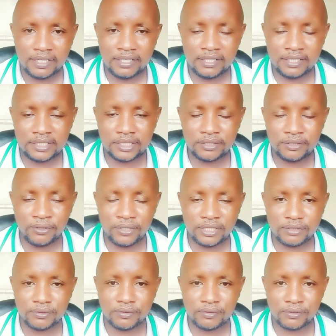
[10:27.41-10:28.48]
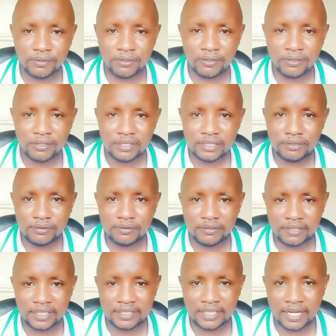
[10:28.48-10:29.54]
it's going to grow to
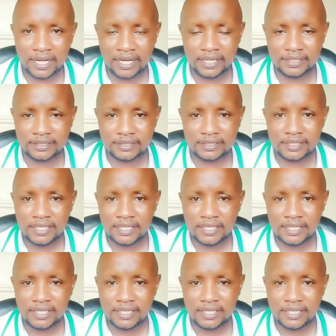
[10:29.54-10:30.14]
greater heights.